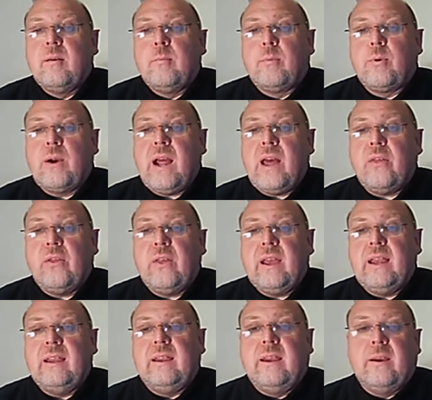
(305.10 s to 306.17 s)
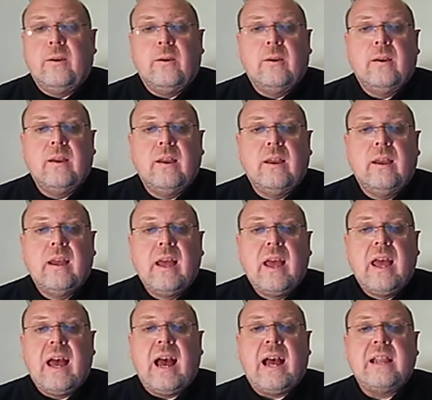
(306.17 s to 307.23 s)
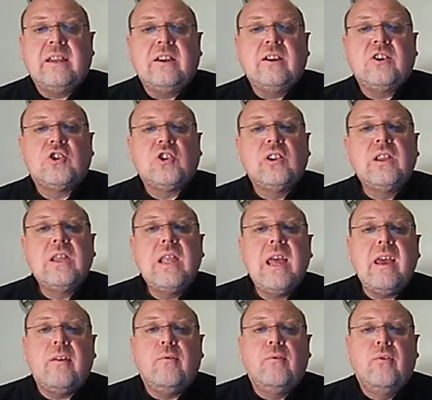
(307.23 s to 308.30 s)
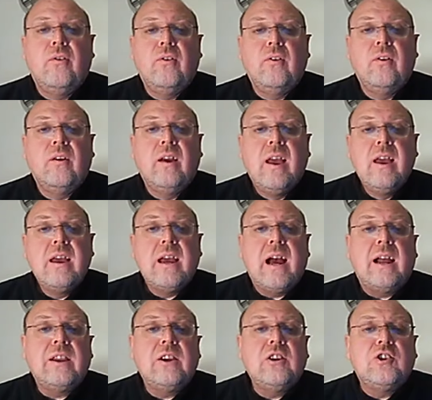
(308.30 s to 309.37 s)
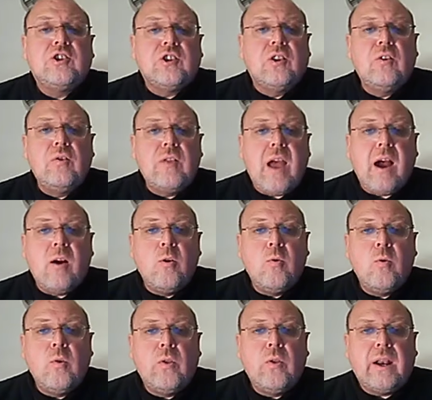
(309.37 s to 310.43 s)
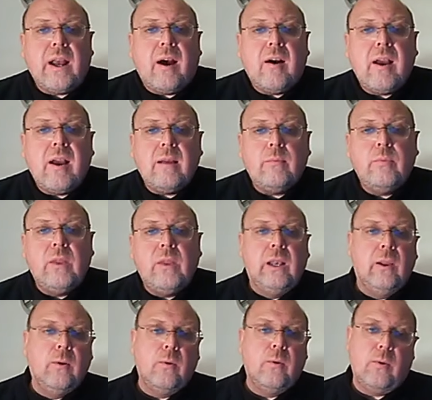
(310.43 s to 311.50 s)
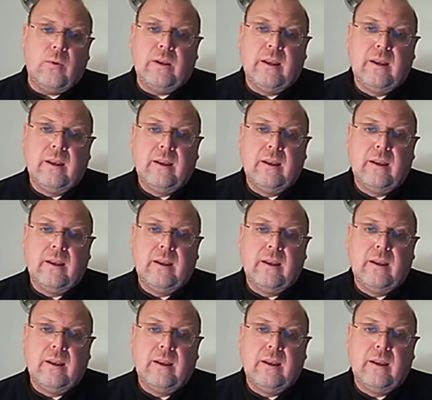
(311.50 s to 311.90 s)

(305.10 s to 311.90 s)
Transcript: breath in you, and you shall live, and you shall know that I am the Lord